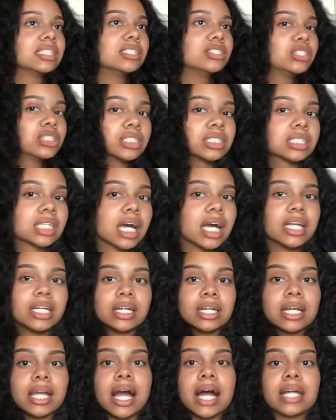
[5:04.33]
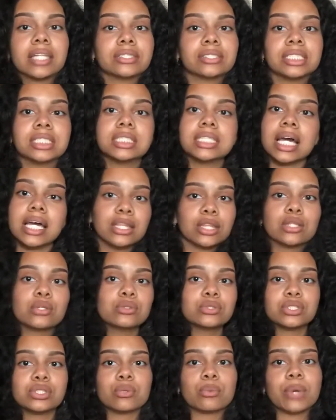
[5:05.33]
just cut your calories and
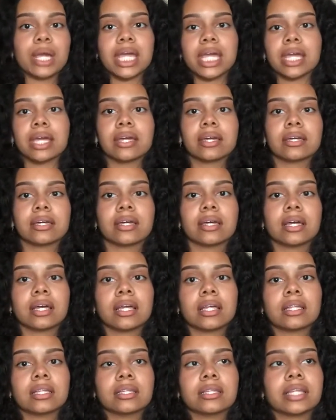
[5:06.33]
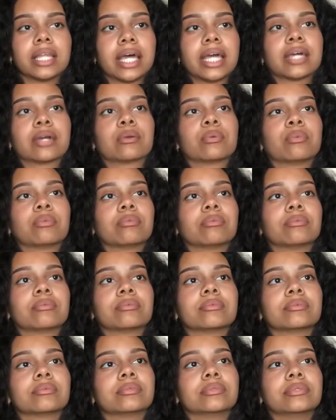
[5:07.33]
lose the weight. Like,
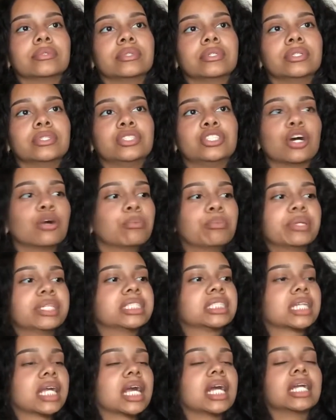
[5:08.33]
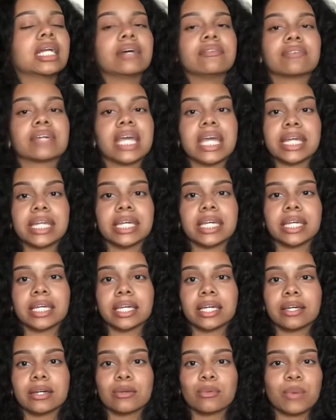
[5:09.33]
don't be scared of
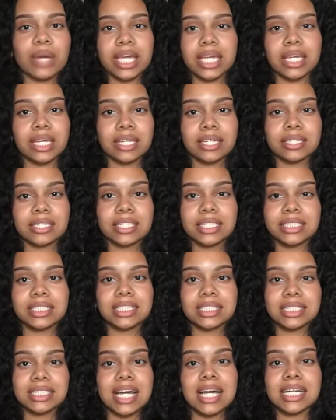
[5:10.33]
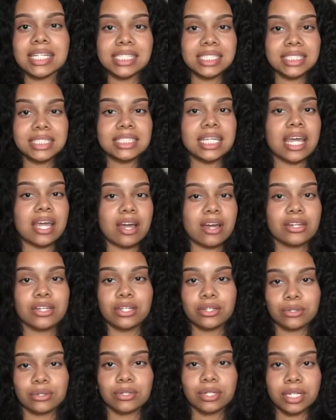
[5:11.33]
gaining weight, because it's not gonna stay on you.
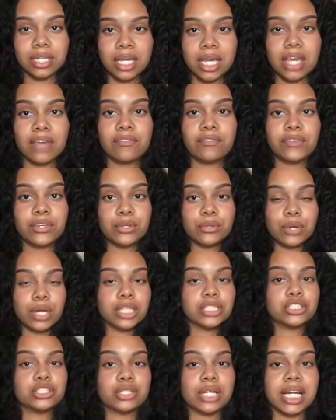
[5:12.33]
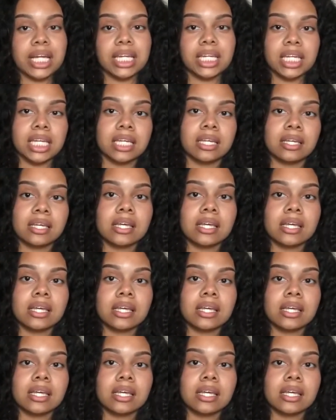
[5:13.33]
If you are training,